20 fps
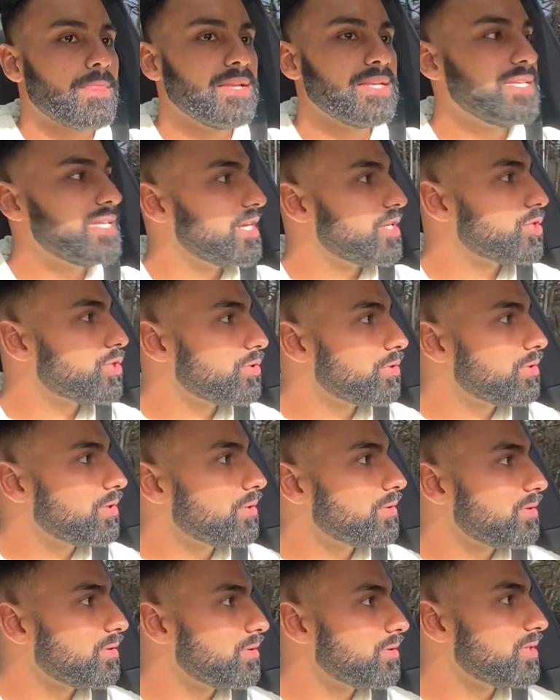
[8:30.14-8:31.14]
digital
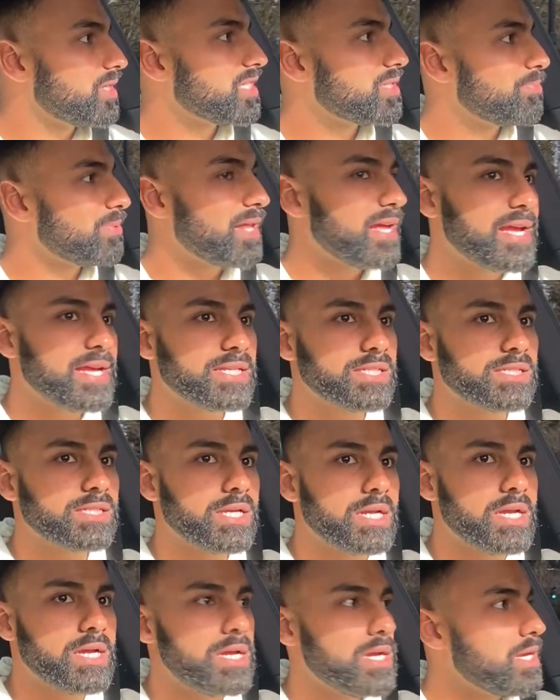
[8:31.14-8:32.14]
displays,
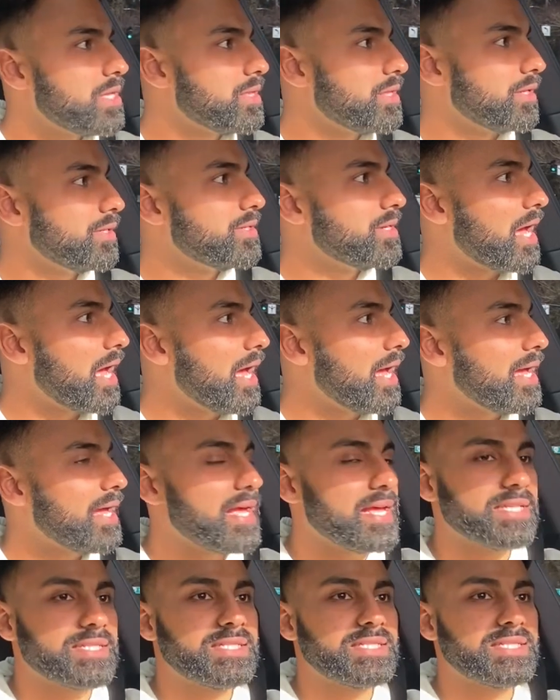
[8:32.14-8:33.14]
they're not
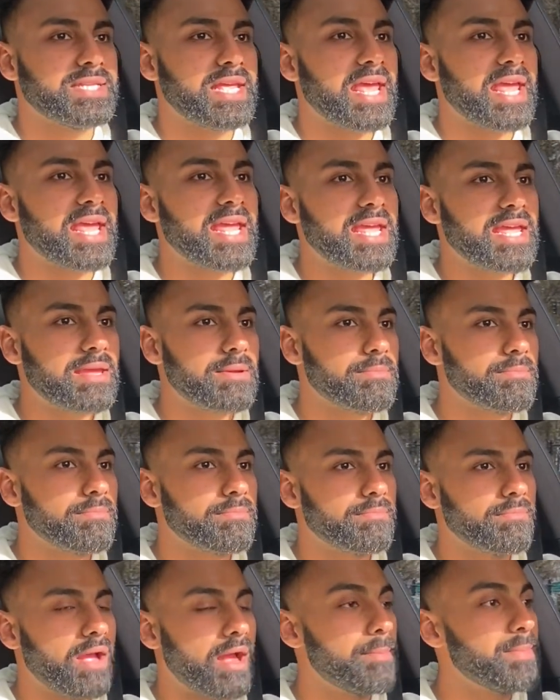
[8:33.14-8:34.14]
as tame.
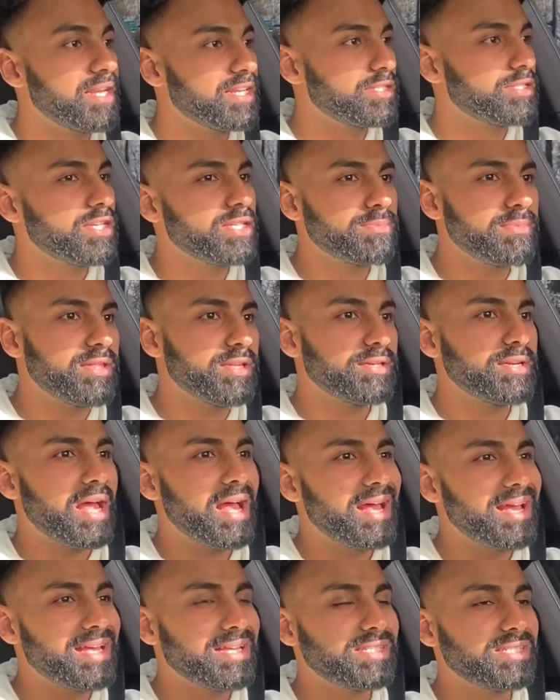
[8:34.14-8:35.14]
I mean, excuse me, they're
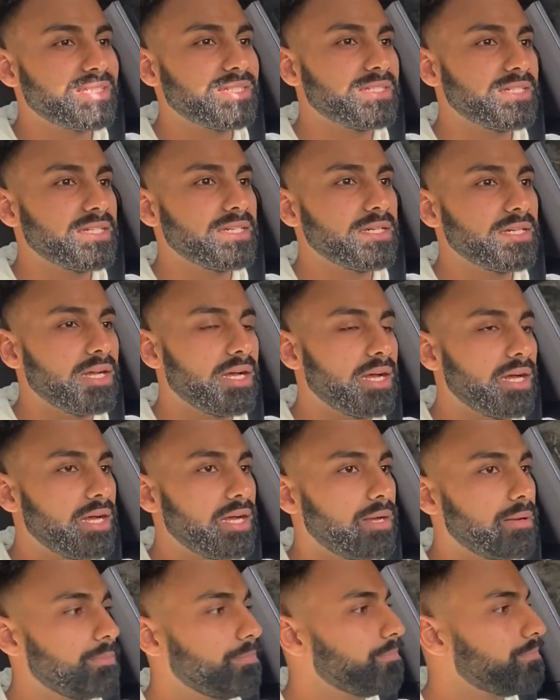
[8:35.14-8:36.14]
not as
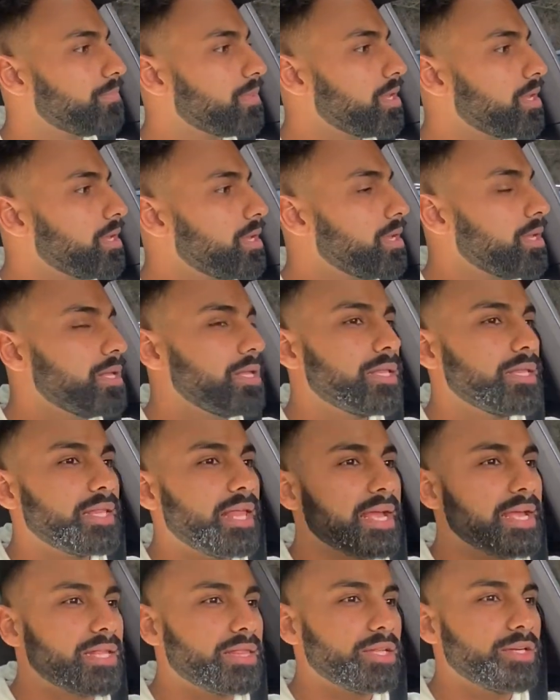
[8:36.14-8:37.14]

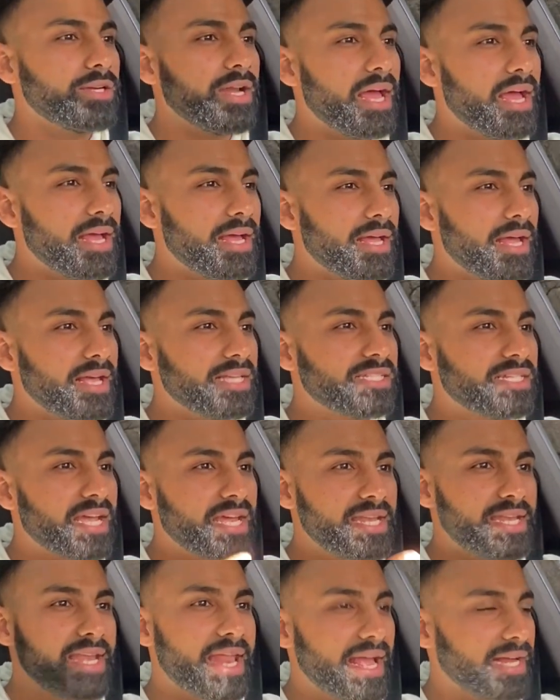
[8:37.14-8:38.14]
they're not as
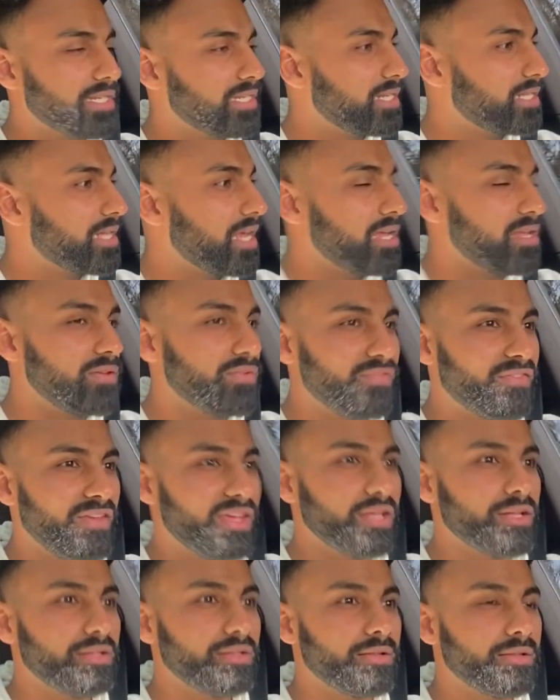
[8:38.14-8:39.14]
connected that you
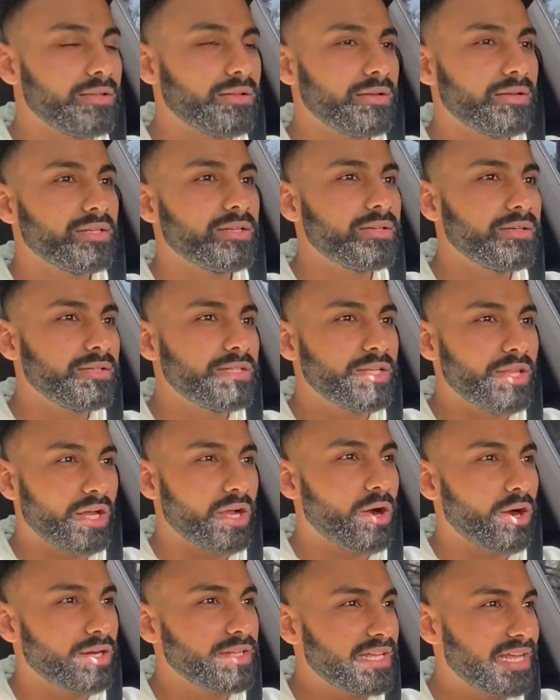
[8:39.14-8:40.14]
feel to the
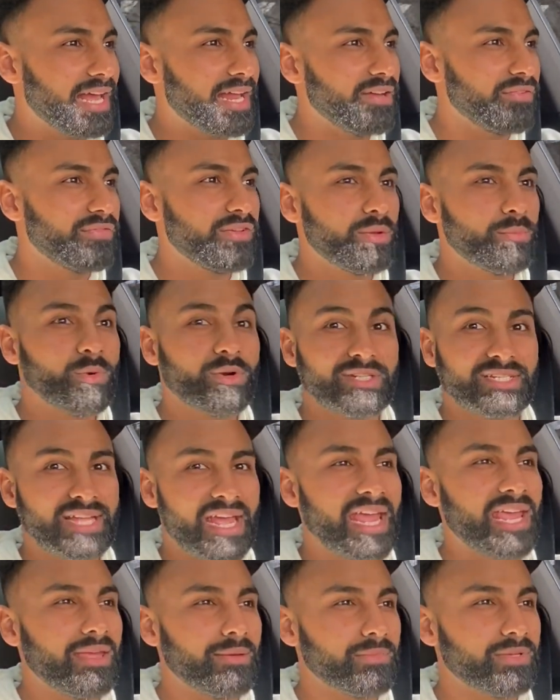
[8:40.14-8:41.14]
car. They kind of feel more
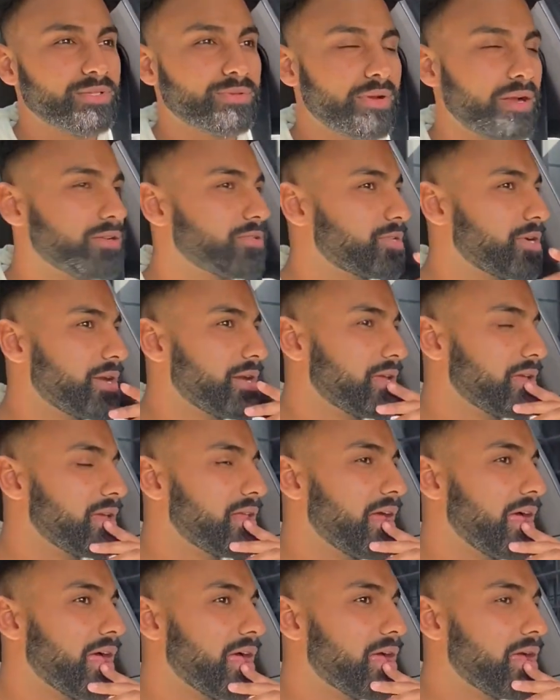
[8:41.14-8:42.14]
tame is what I was trying to
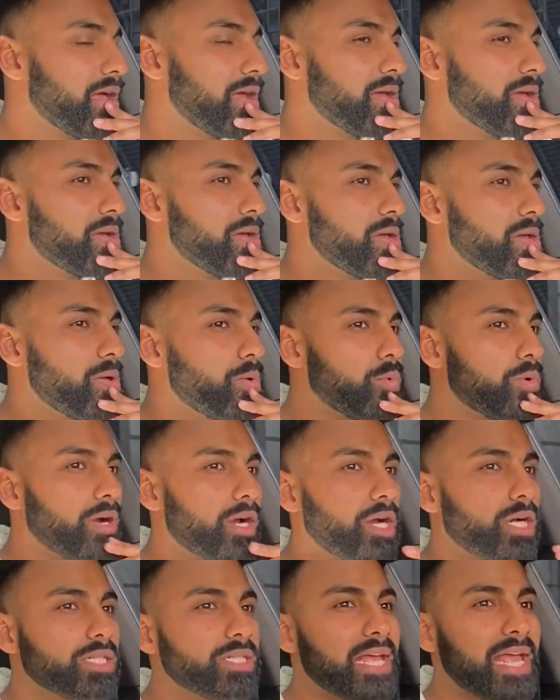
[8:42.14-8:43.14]
get at.
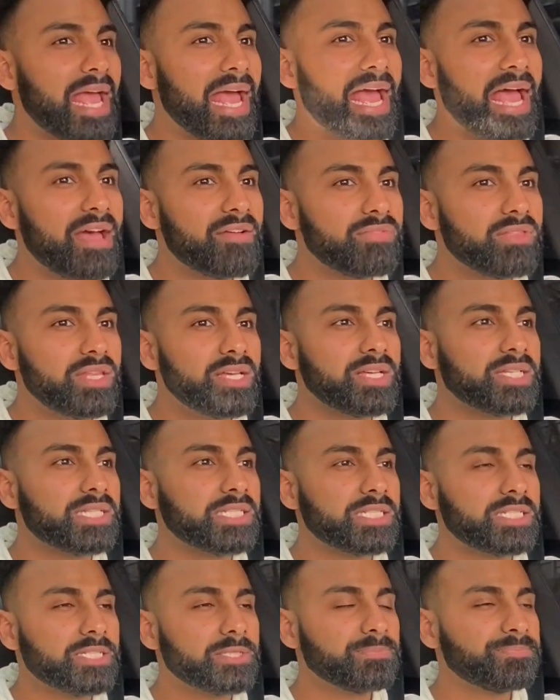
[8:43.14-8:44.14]
Where they have
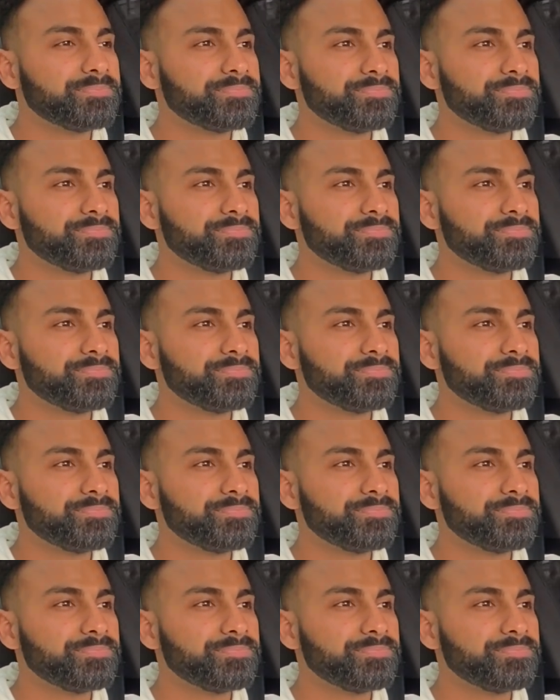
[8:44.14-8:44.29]
this,